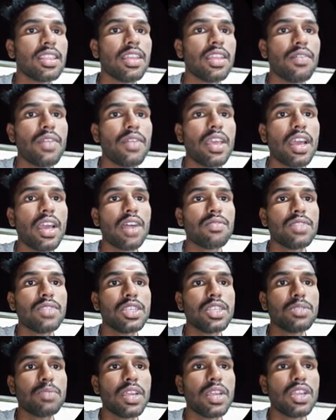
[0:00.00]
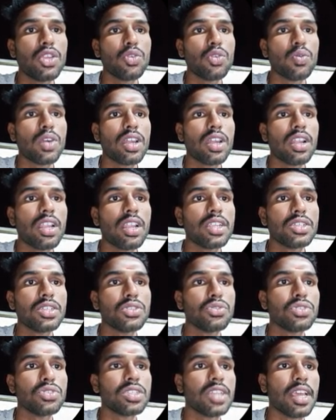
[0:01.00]
the way of the spend your
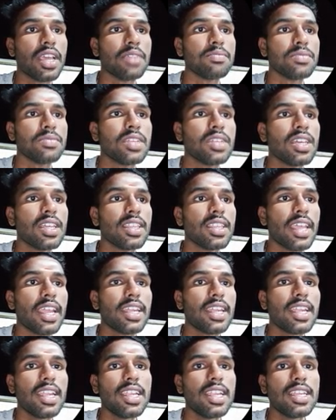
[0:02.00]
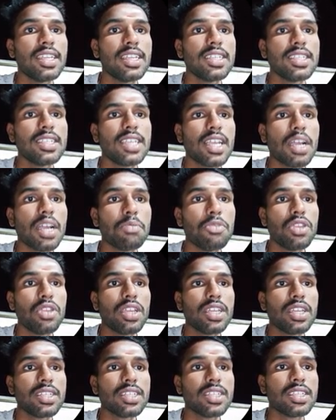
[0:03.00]
leisure time. The internet is a
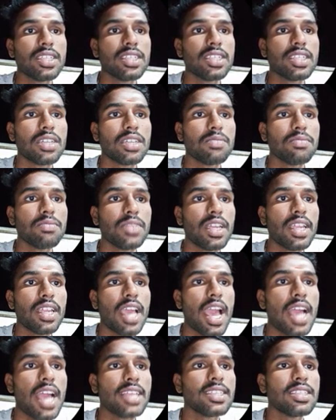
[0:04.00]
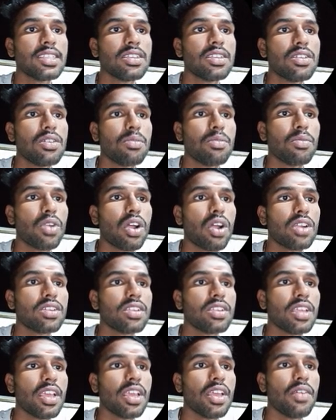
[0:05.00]
communication system that has
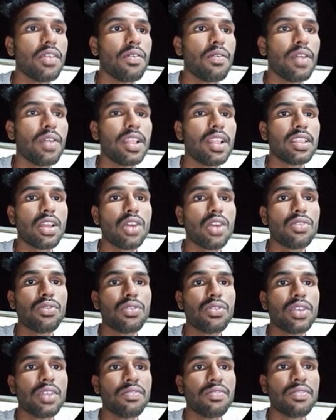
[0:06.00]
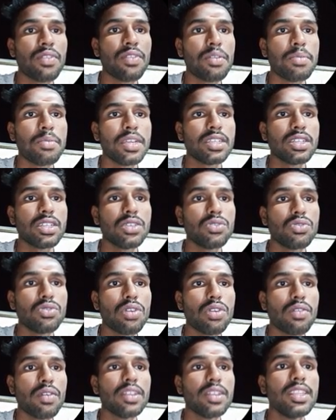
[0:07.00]
brought a wealth of information to
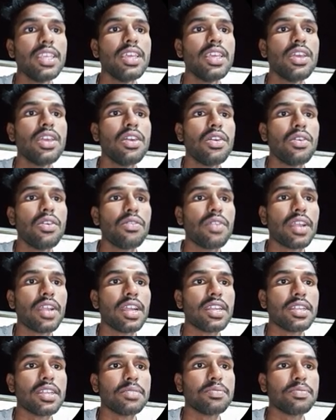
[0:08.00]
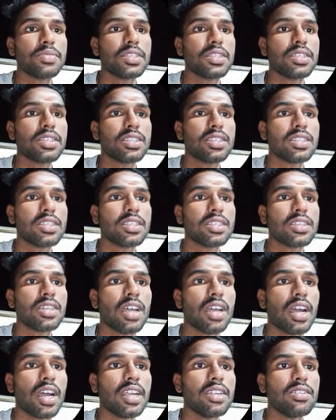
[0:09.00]
our fingertips
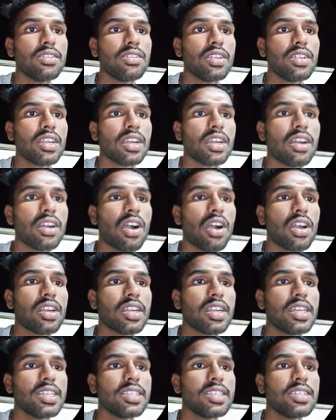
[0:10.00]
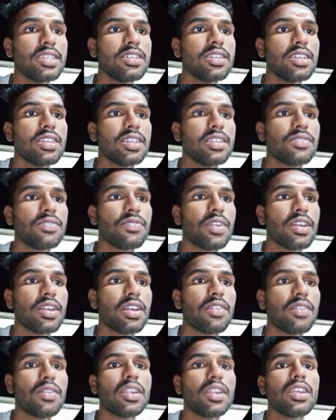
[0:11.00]
and organized it for
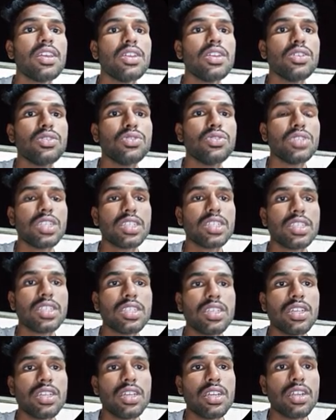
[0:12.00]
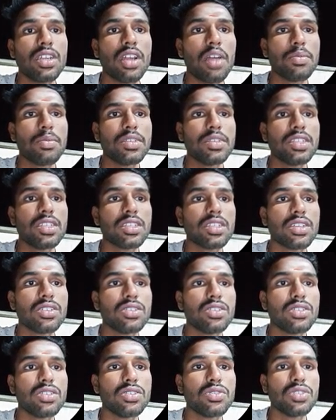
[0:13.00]
our users. Topics
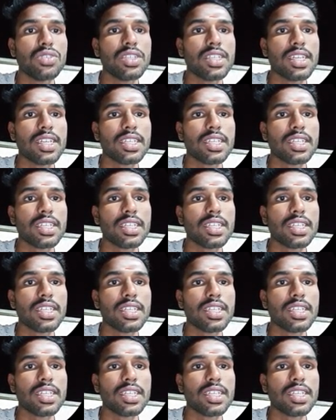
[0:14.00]
discussed into the